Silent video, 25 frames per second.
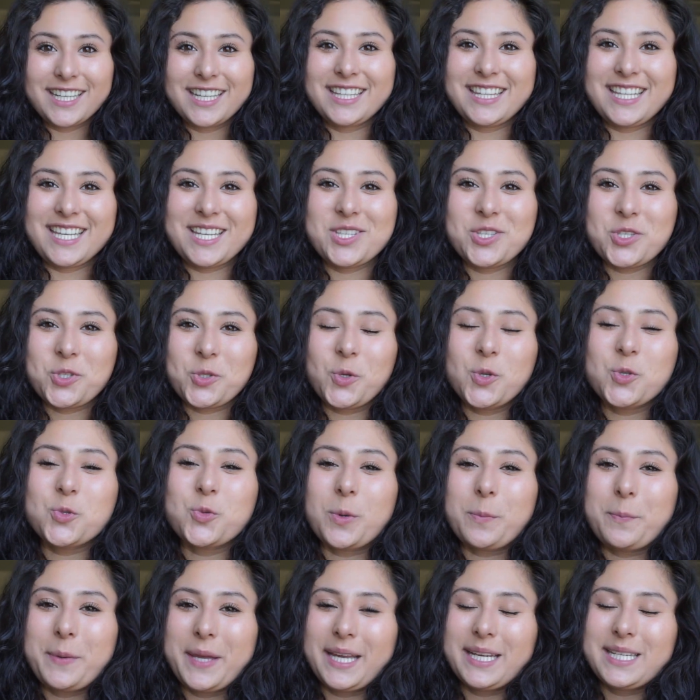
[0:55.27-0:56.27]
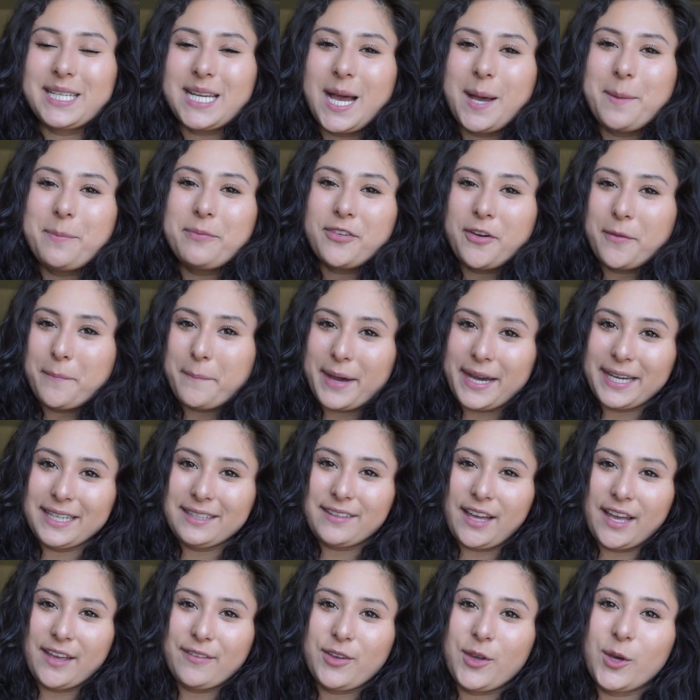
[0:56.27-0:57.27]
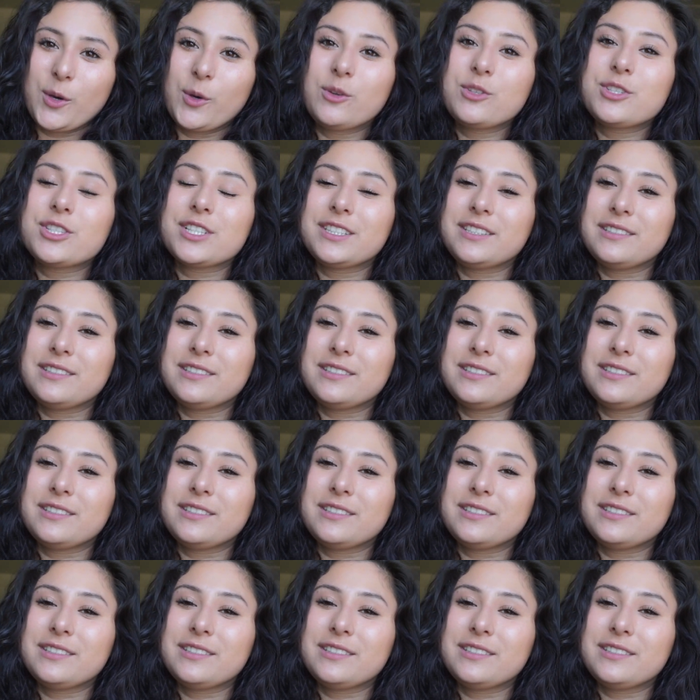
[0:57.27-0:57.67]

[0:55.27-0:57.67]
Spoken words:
These tools were picked up from my life coach,